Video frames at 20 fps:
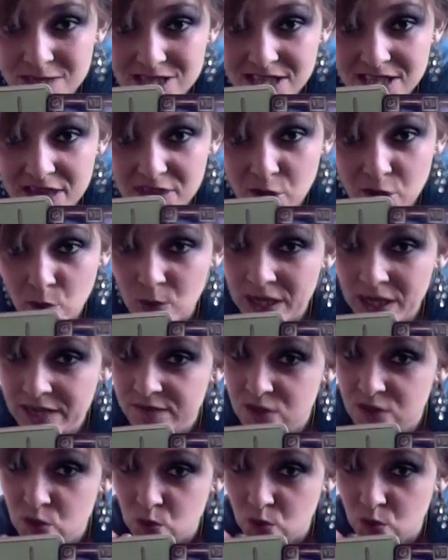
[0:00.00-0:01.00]
like the Queen of
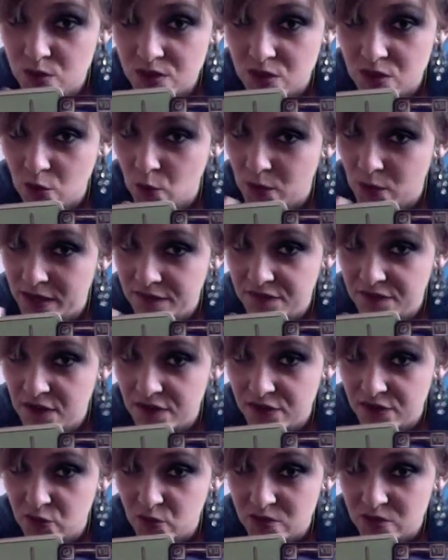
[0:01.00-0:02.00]
Swords, the Queen of her
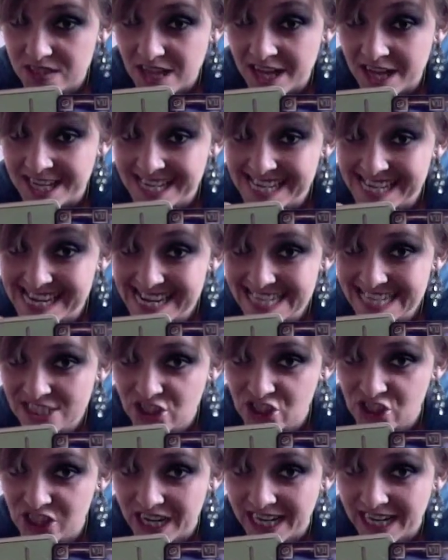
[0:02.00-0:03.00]
thoughts,
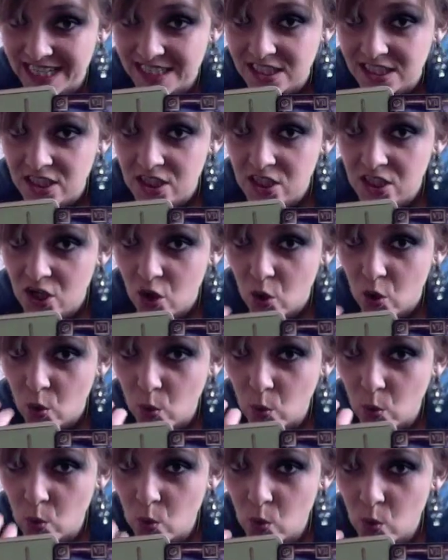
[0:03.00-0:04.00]
unleashing
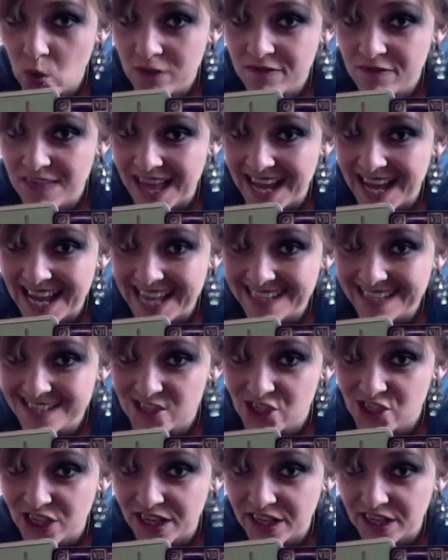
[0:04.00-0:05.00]
all of that
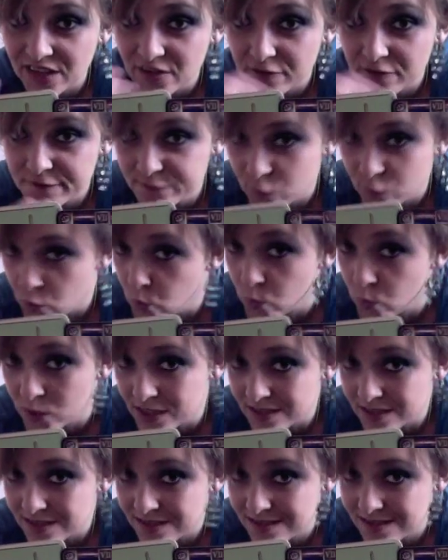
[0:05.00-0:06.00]
energy
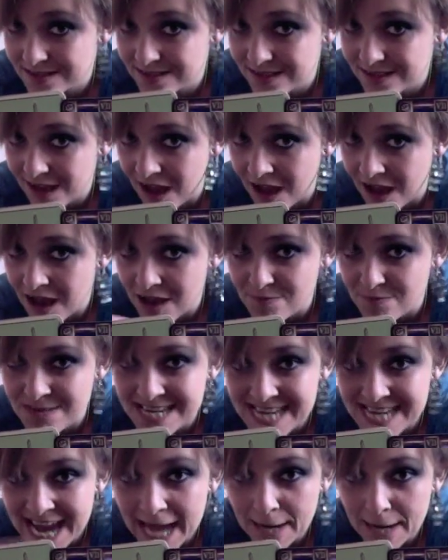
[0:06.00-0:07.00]
forwards,
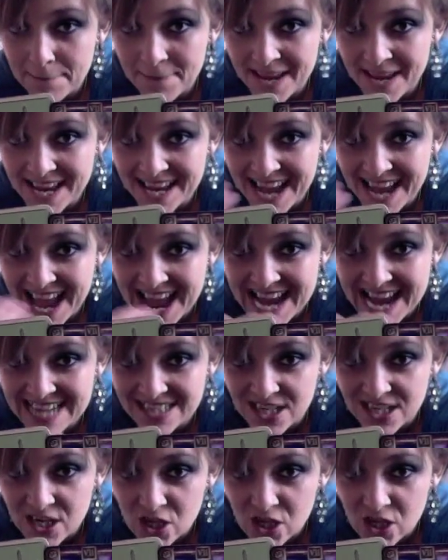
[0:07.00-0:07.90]
galloping ahead.